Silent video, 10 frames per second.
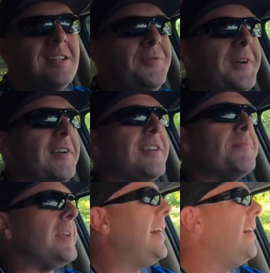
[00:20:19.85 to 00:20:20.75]
I'll figure
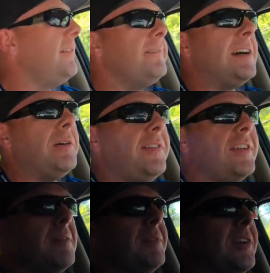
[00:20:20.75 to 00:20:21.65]
something out. I always
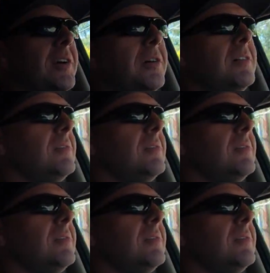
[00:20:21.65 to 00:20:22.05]
seem to.